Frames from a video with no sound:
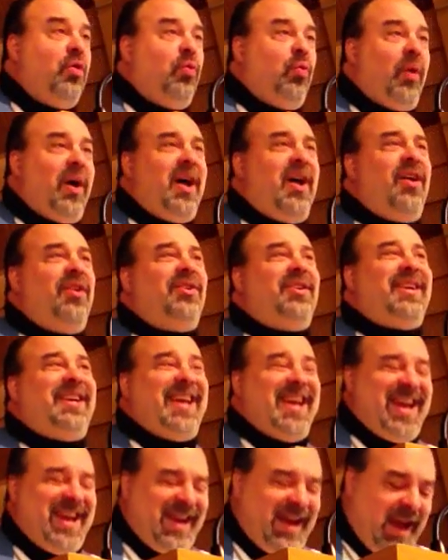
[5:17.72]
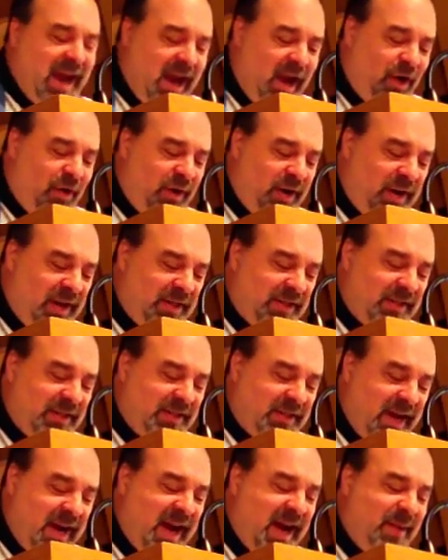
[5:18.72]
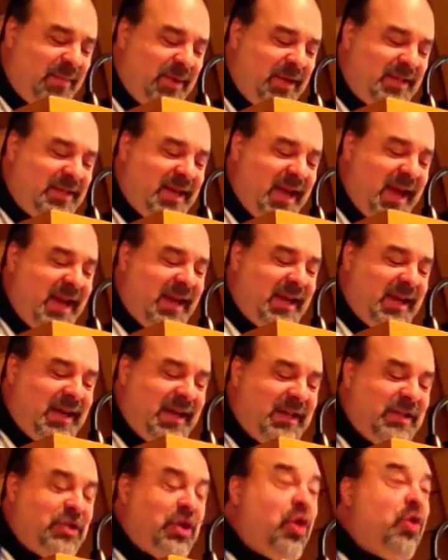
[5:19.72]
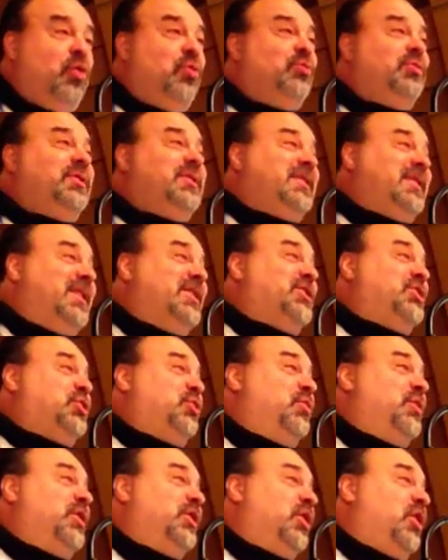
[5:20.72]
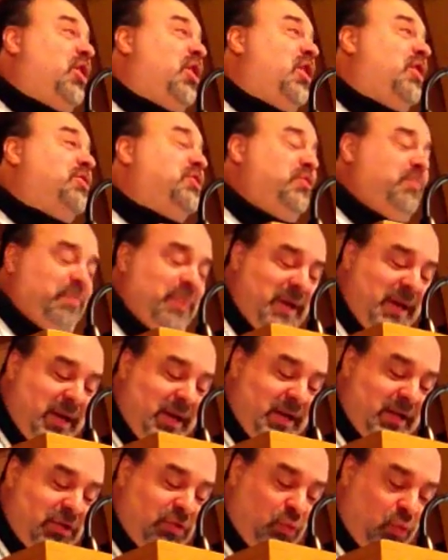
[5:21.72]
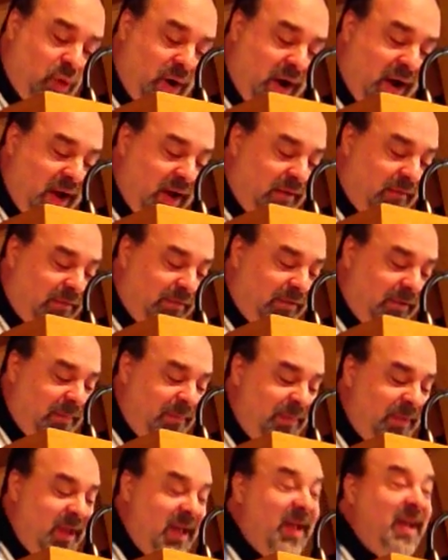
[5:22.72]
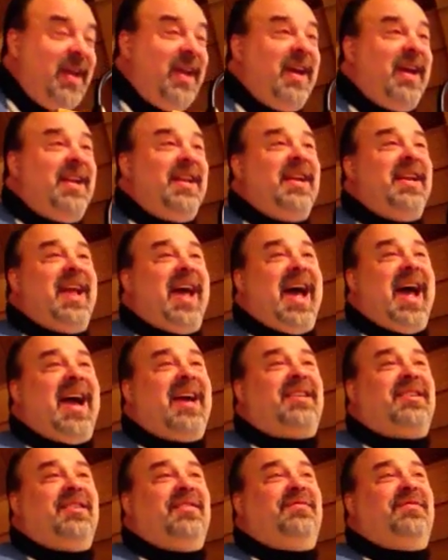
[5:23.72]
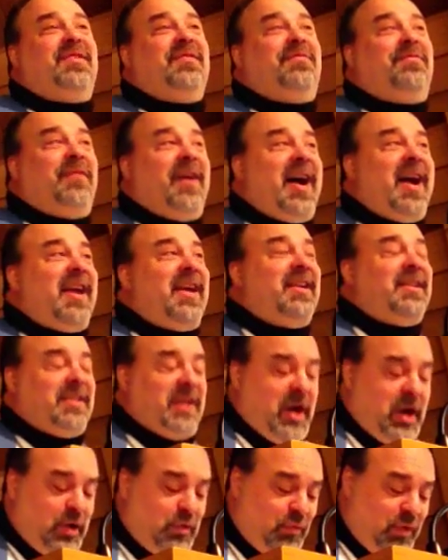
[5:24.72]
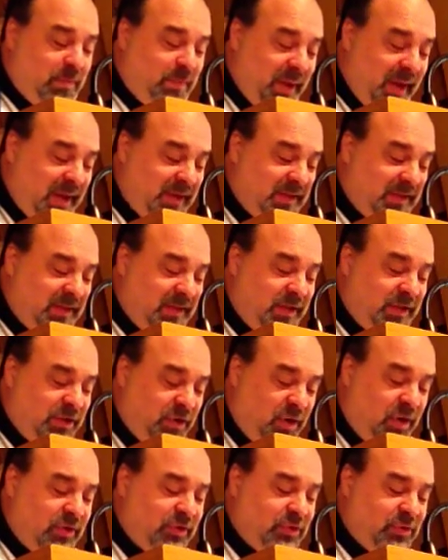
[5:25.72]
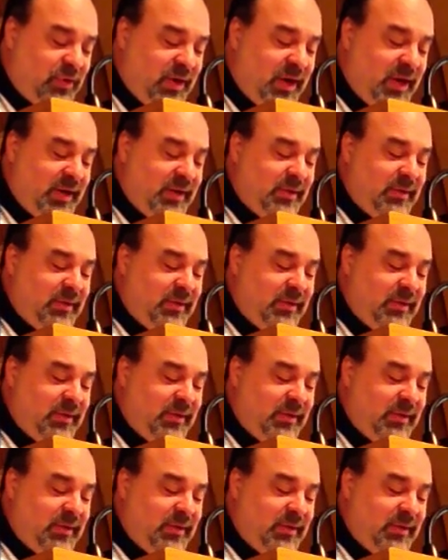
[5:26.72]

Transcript: Well, King Herod at the time had taken his own sister-in-law to be his wife in an act of defiant, unrepentant adultery.